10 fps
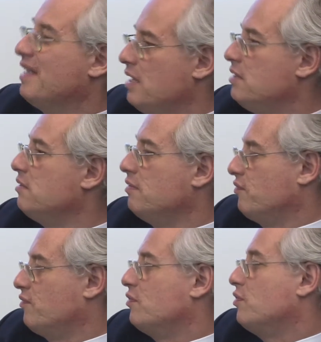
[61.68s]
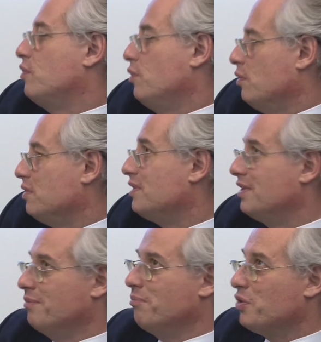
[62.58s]
yes, of course,
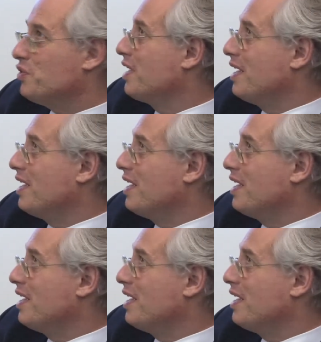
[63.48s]
in most